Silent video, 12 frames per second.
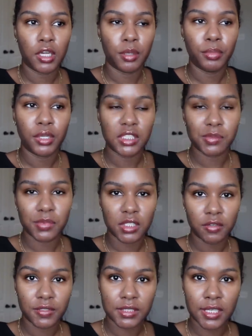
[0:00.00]
um, putting some
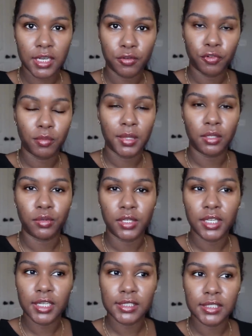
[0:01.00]
stuff aside for my little
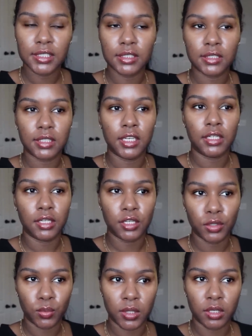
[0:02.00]
cousins and
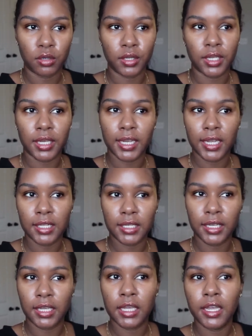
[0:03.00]
Goodwill and
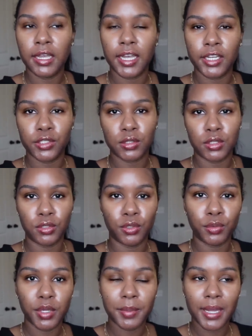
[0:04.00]
Kylie I usually do
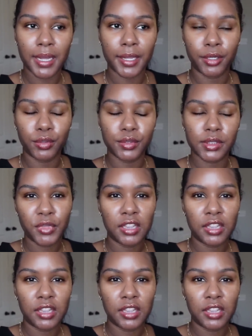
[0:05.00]
three piles.